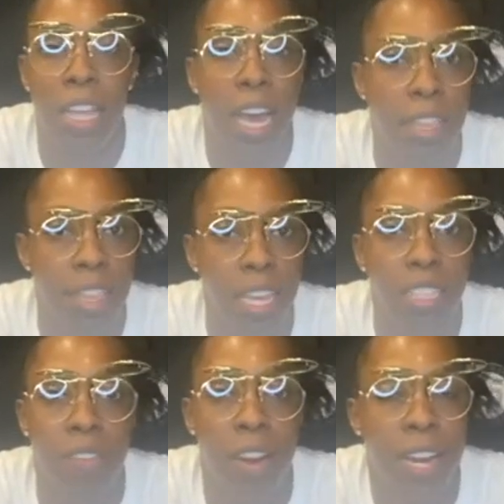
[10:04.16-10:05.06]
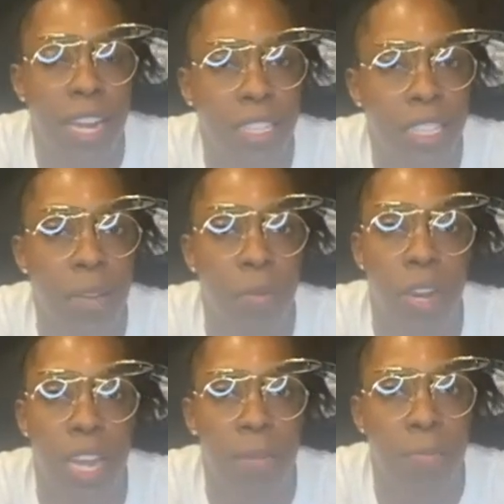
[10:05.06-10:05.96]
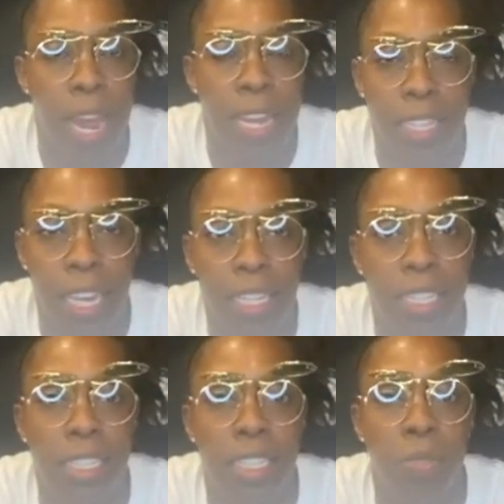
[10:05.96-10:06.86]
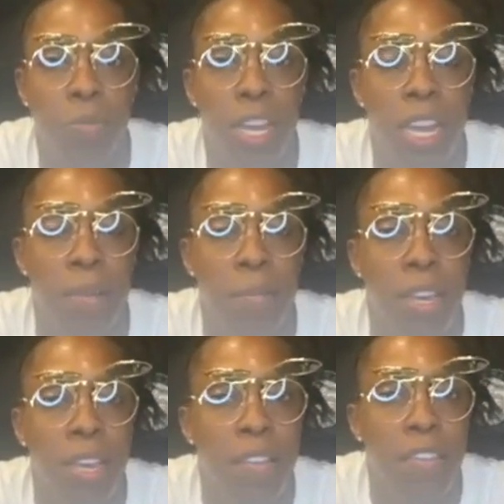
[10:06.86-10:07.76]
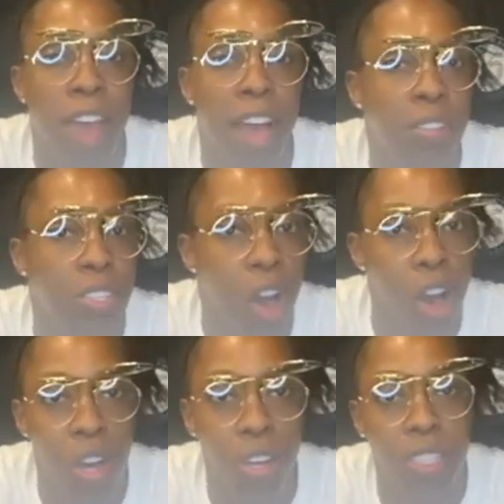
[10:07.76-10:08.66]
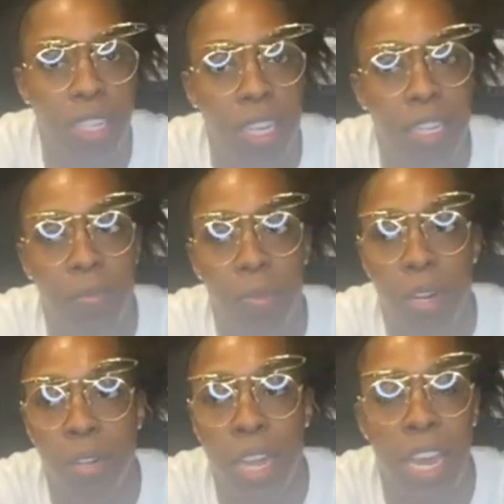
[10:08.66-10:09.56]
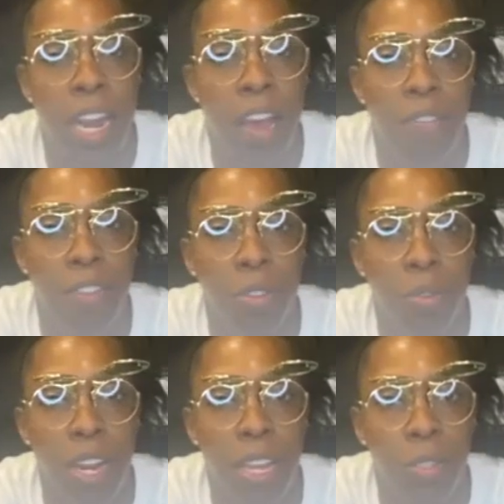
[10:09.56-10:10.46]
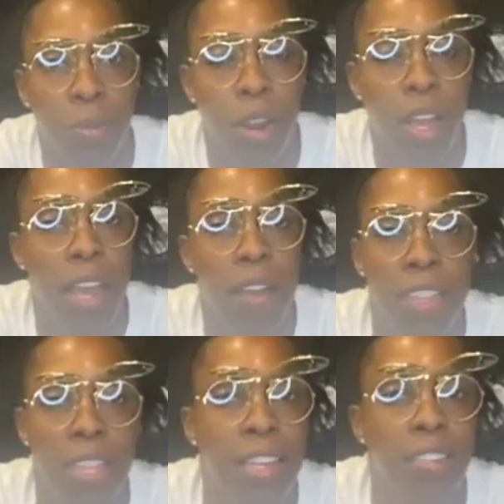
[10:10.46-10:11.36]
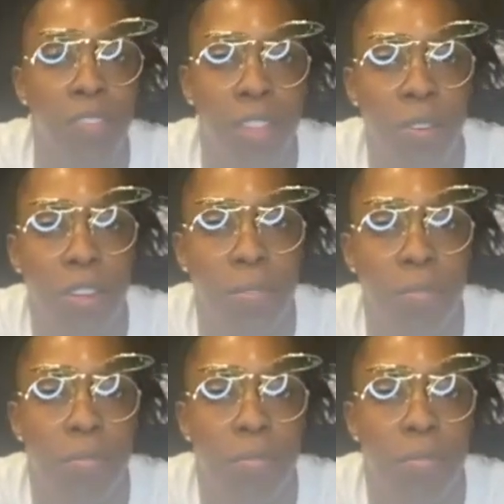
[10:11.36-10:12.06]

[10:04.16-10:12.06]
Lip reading: a lot of things very easy, and we're getting paint touches and we're getting fouls called and we're kicking out for threes where everything is flowing.